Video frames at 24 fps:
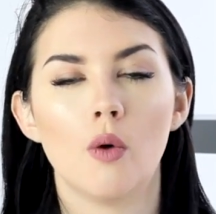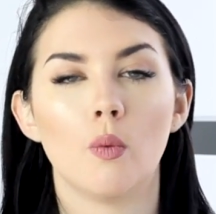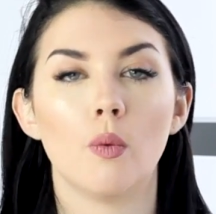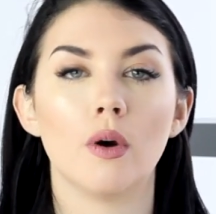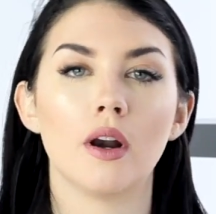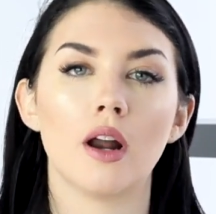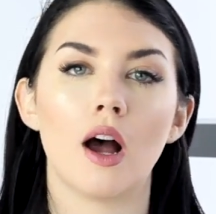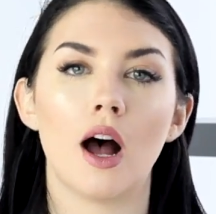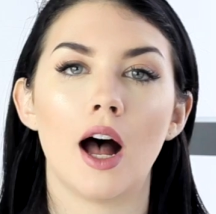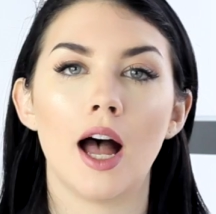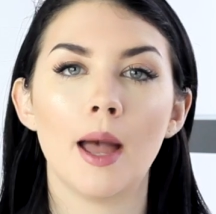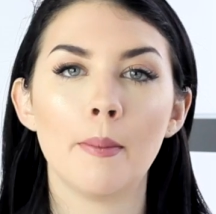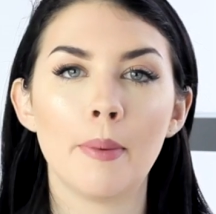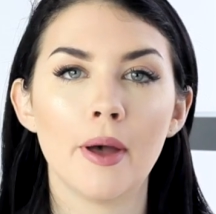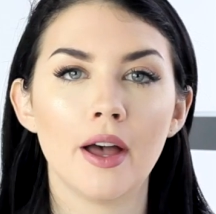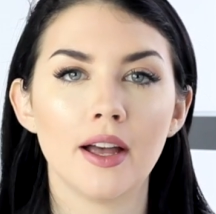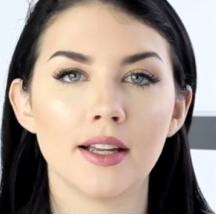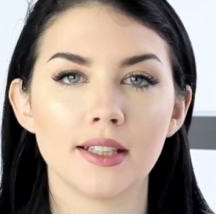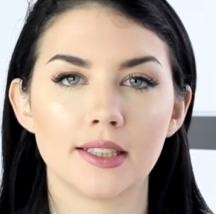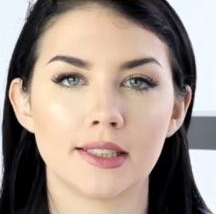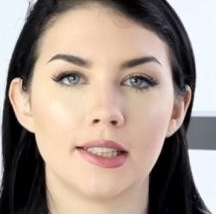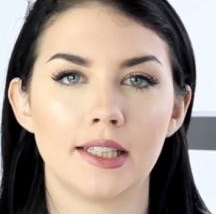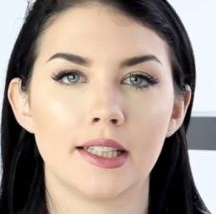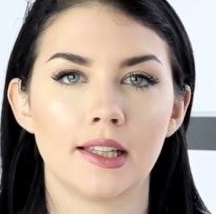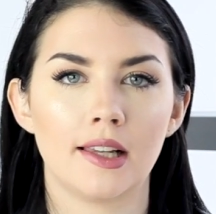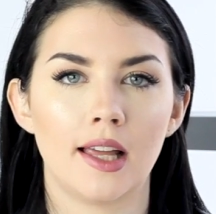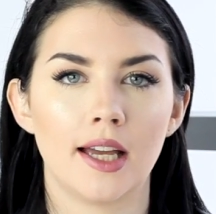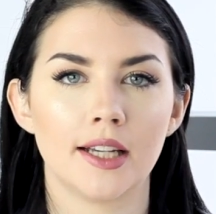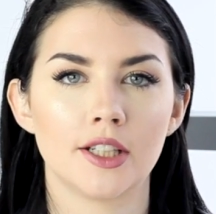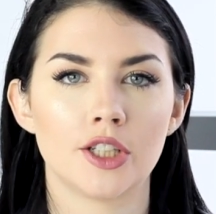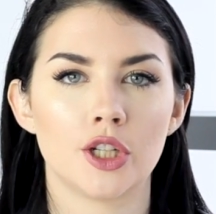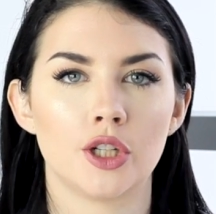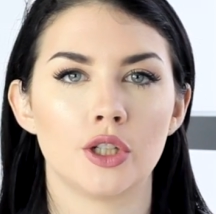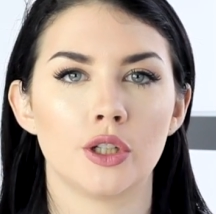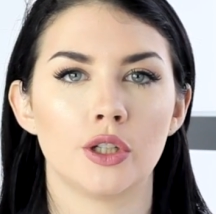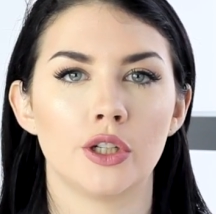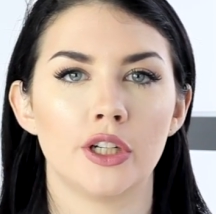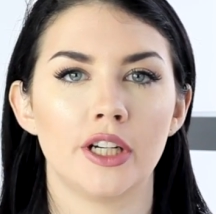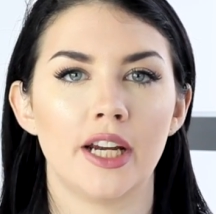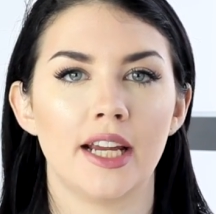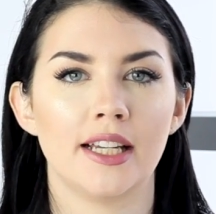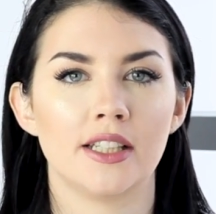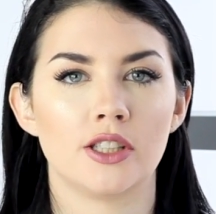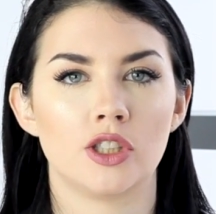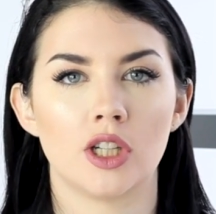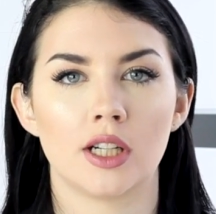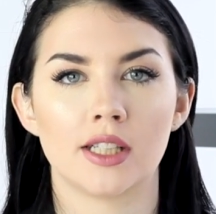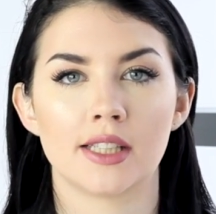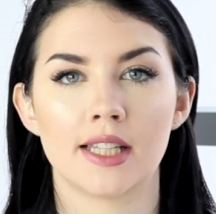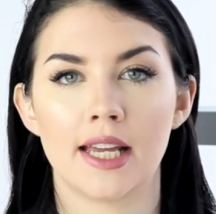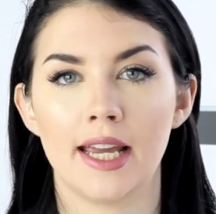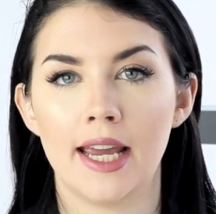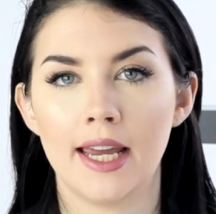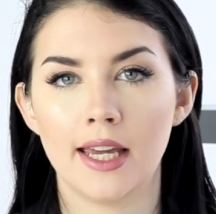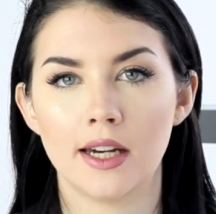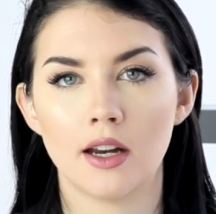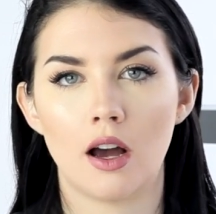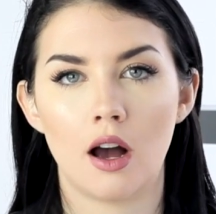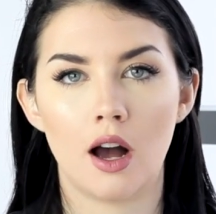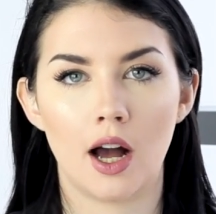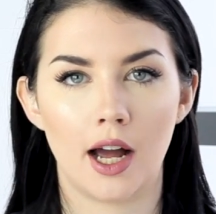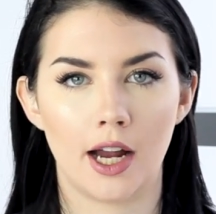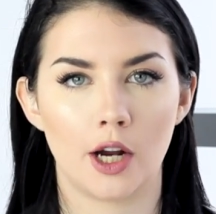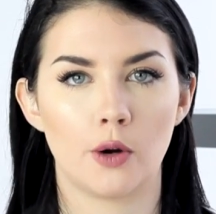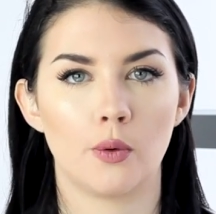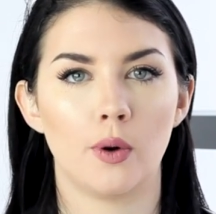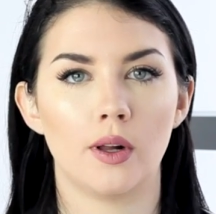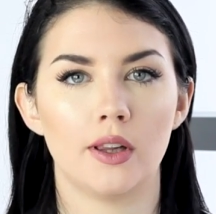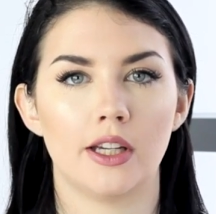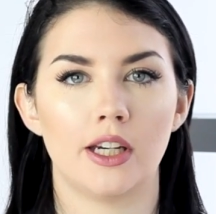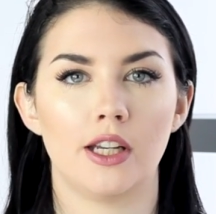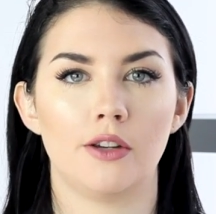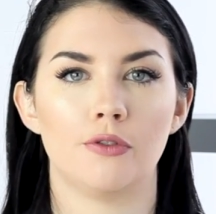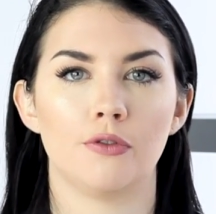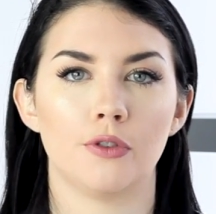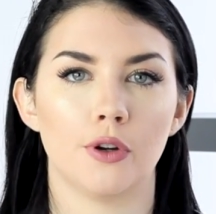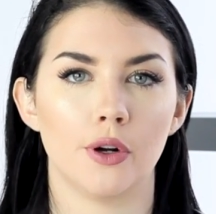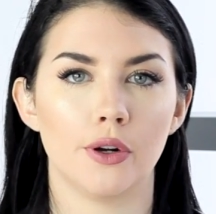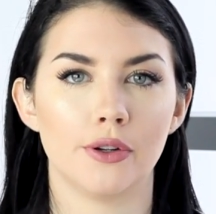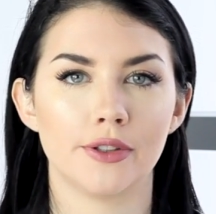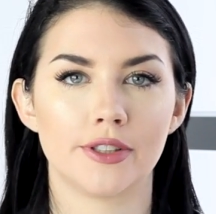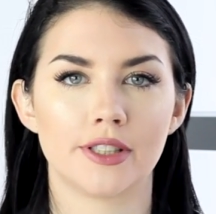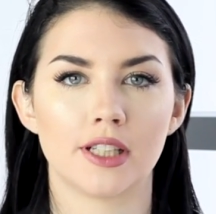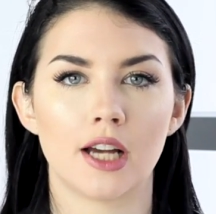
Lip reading: What I personally like to do is just eat high quality food.